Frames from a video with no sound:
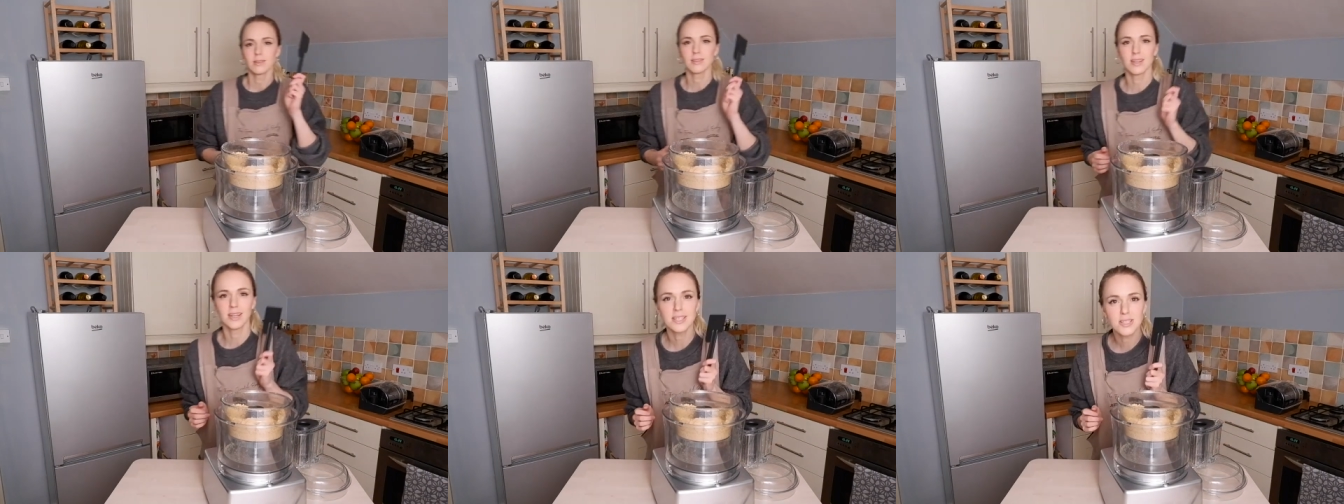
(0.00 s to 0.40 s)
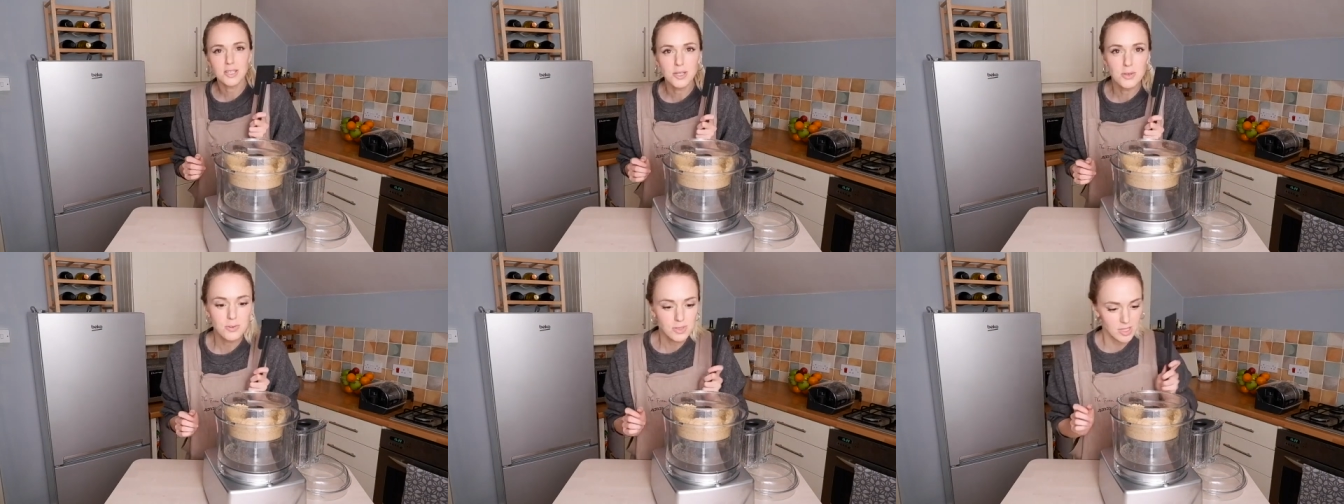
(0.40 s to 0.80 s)
so let's
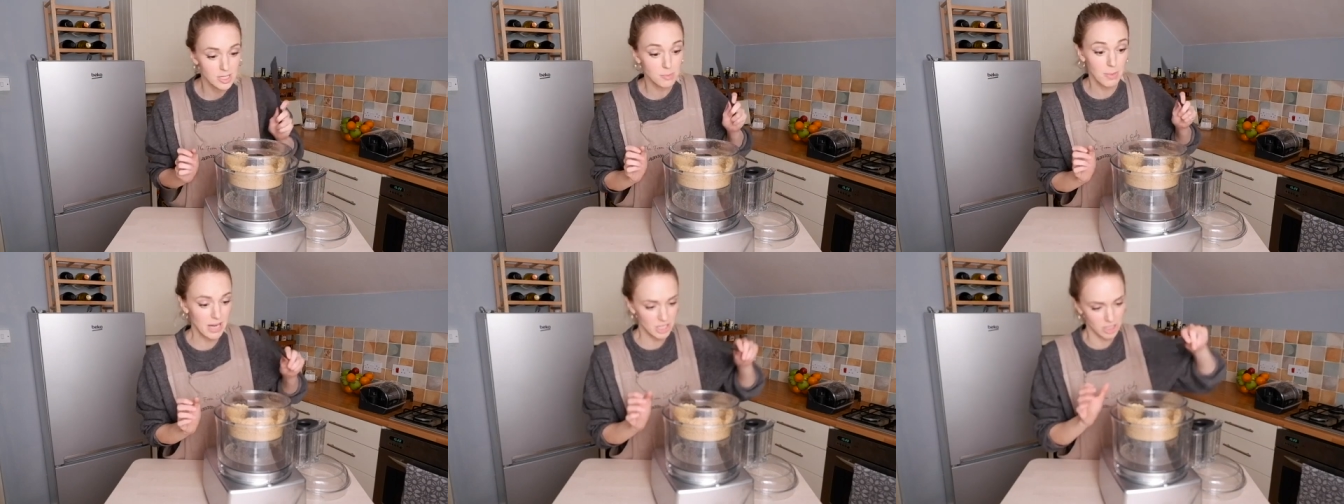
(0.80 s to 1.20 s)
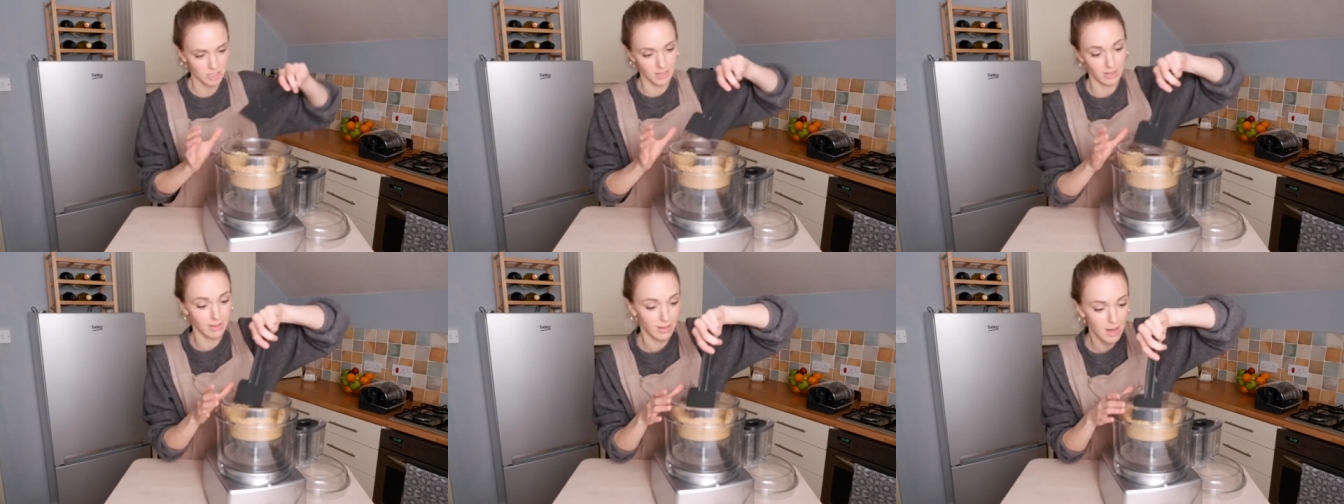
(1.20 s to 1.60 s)
use the
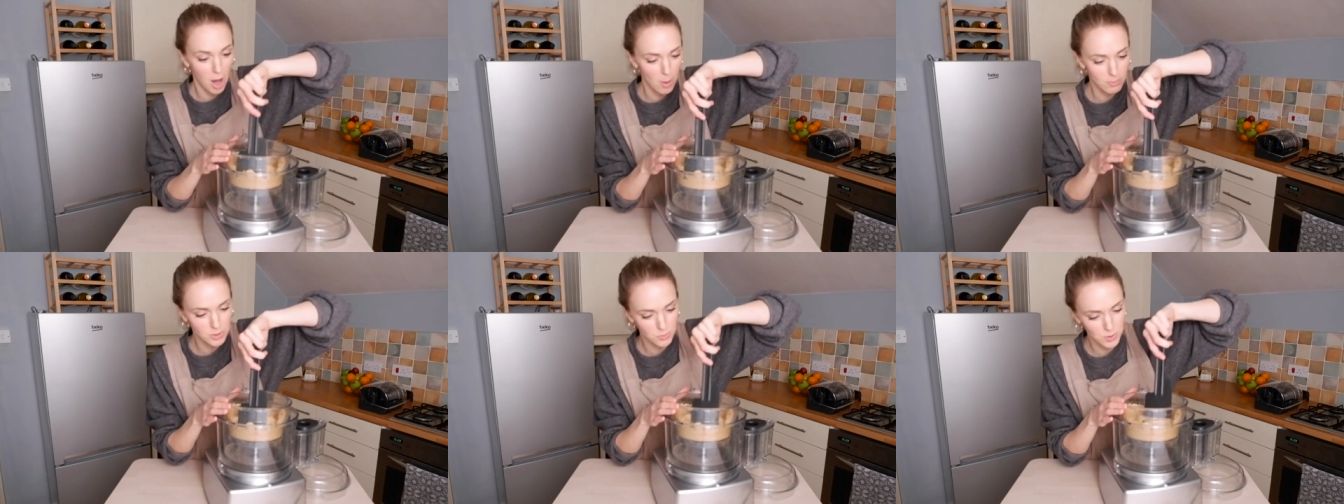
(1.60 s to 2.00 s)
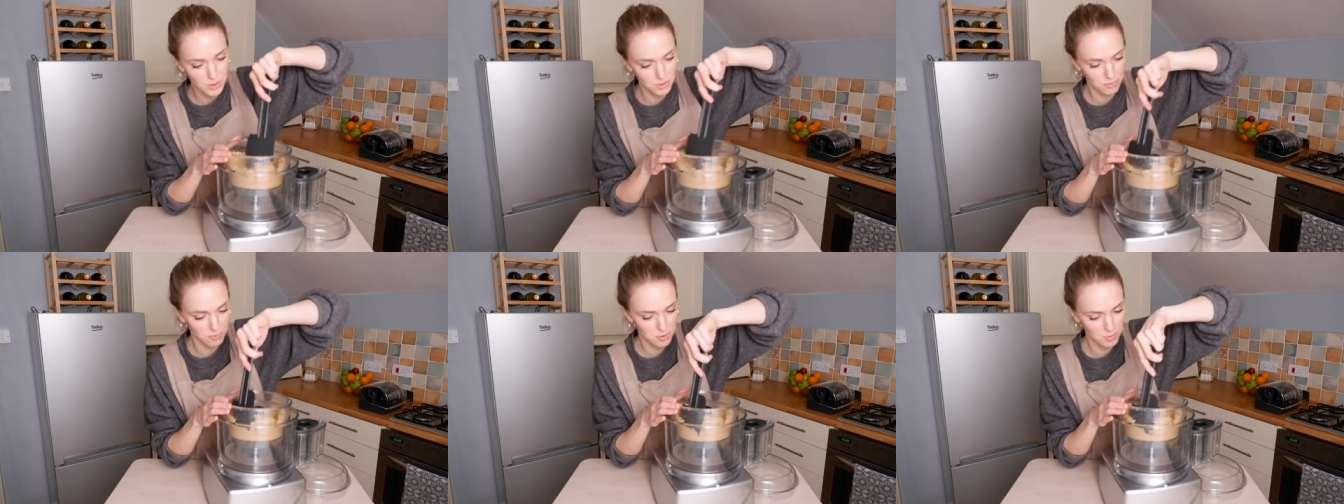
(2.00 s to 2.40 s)
spatula that comes with
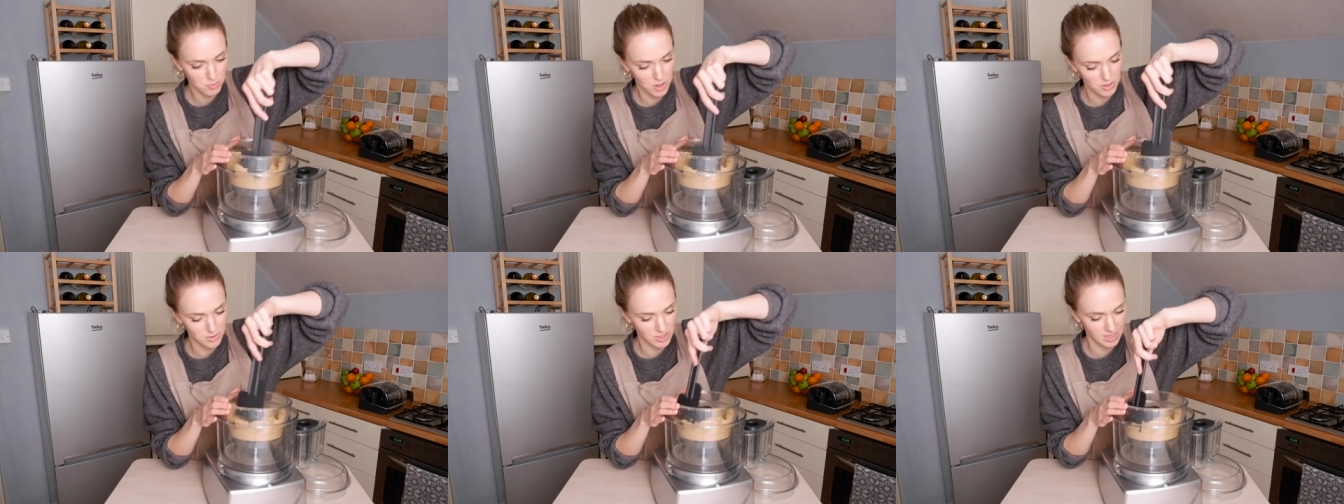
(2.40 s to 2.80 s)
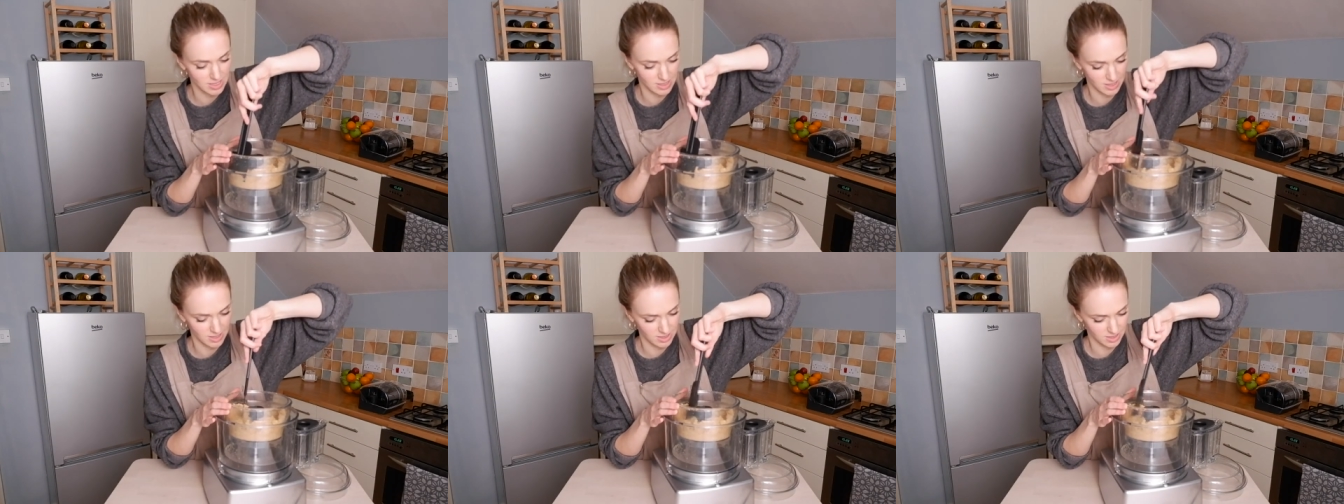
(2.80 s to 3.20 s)
the food
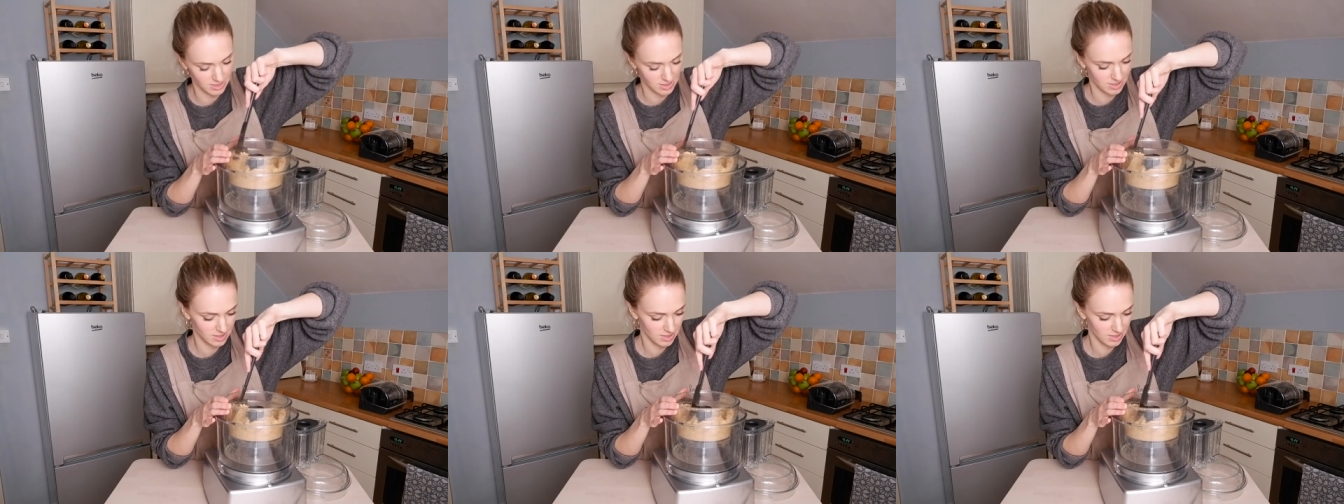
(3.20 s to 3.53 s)
processor, just